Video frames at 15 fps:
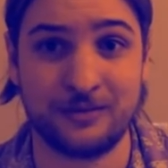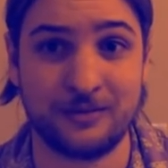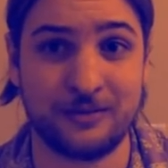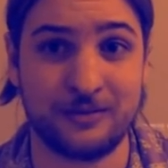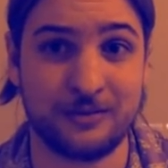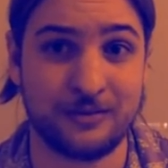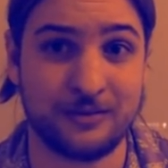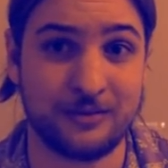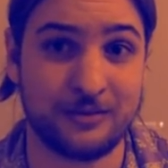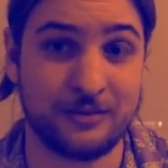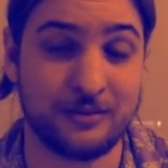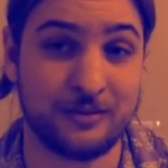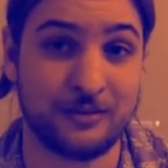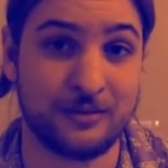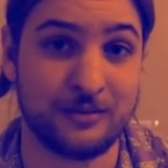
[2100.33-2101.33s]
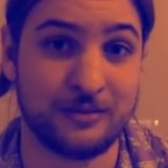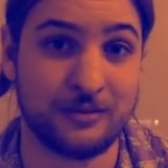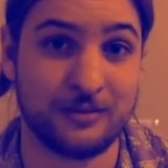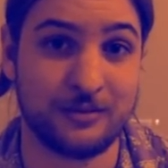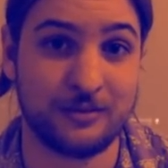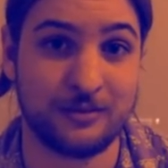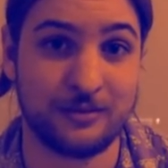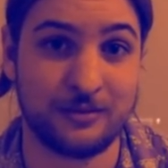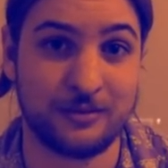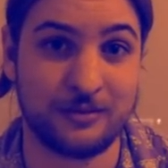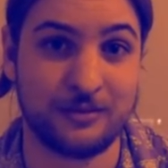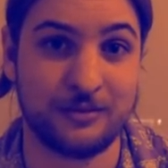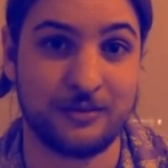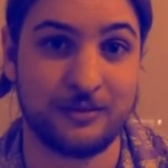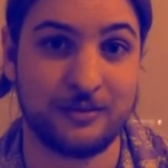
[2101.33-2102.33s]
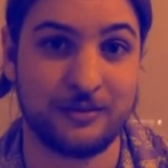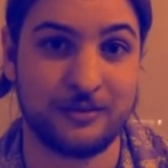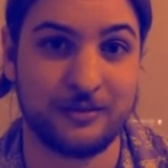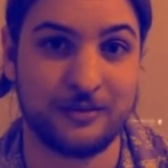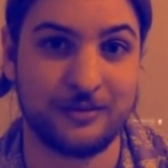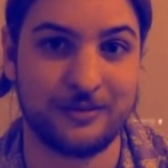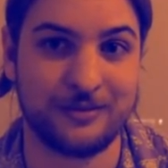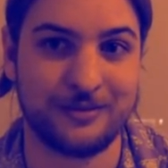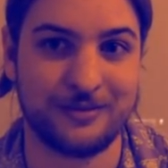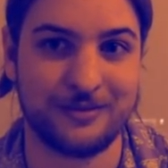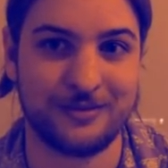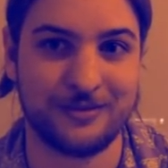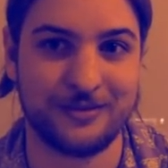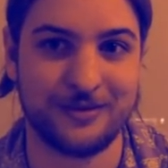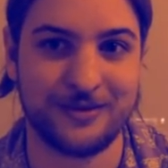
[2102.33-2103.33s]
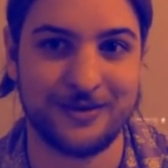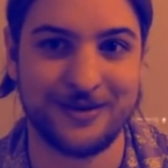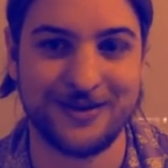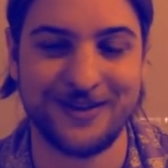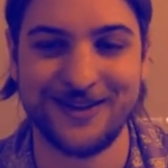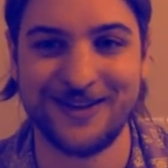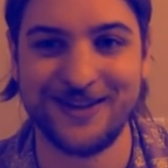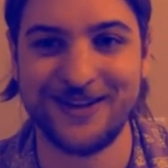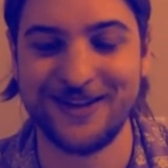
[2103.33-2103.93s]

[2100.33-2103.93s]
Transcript: This person isn't speaking.